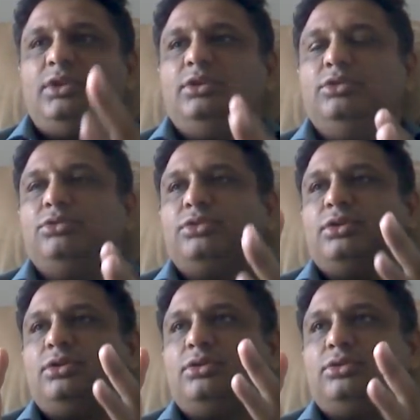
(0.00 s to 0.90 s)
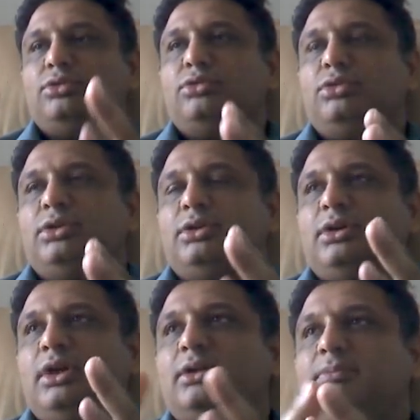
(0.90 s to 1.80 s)
user, role,
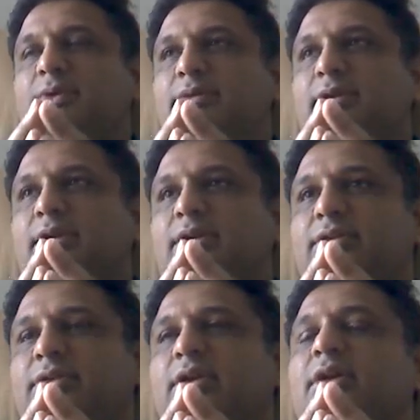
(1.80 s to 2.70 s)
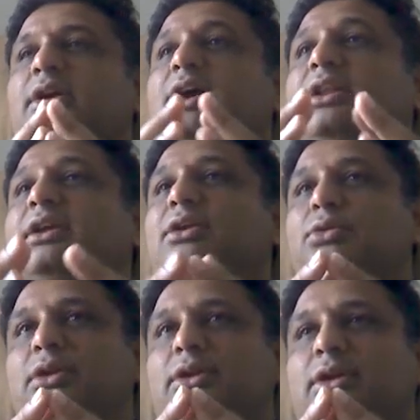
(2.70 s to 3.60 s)
and privileges, and their
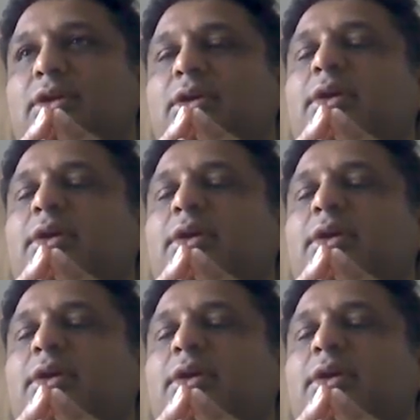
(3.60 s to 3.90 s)
auditing.